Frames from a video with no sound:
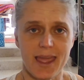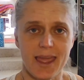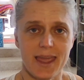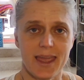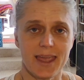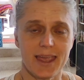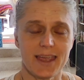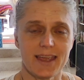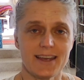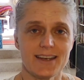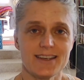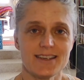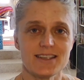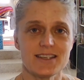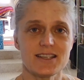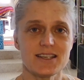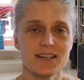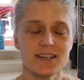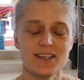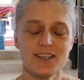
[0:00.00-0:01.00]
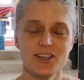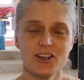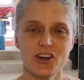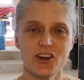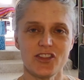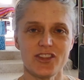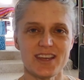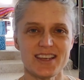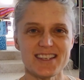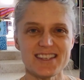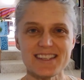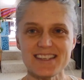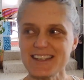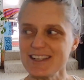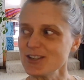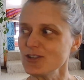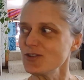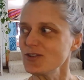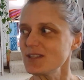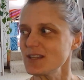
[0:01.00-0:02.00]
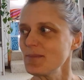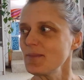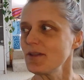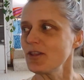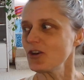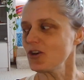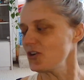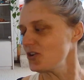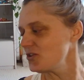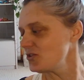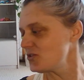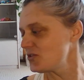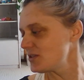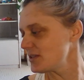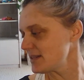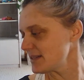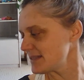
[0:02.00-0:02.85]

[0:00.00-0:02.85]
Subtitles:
and you know, there's still some of those